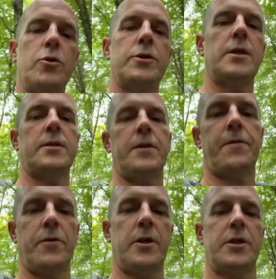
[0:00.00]
says
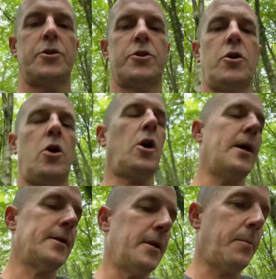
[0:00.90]
different is just
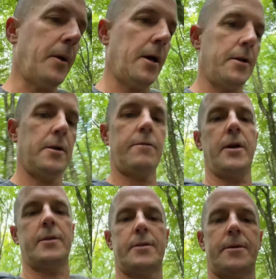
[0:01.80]
hiding it better than the
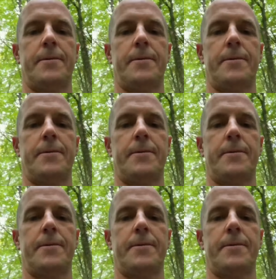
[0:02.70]
rest.